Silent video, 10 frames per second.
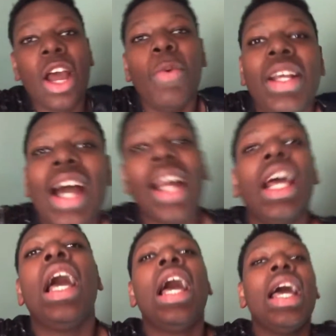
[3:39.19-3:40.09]
Now we got
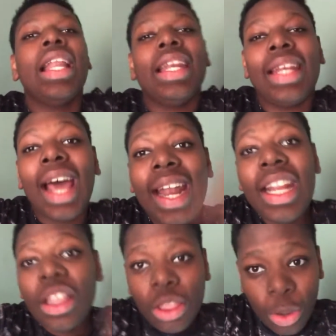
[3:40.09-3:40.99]

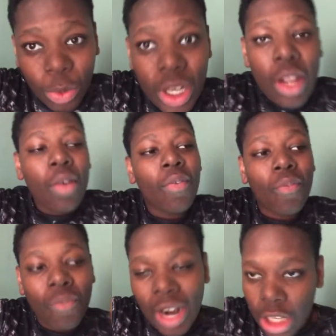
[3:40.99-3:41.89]
93
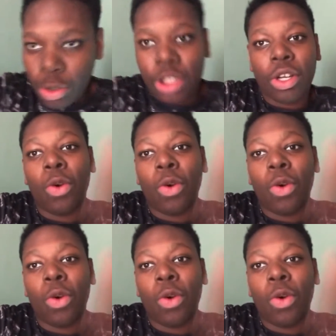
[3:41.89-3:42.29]
followers.